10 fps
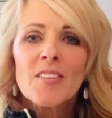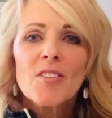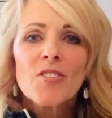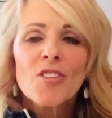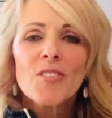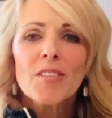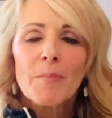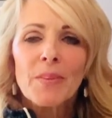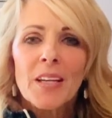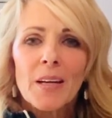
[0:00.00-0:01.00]
This is just
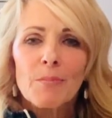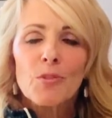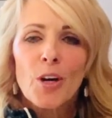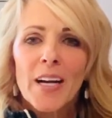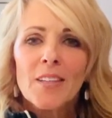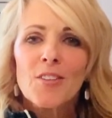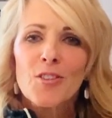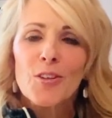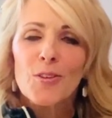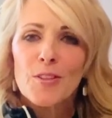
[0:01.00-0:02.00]
something I'm trying to
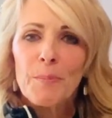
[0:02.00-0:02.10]
do to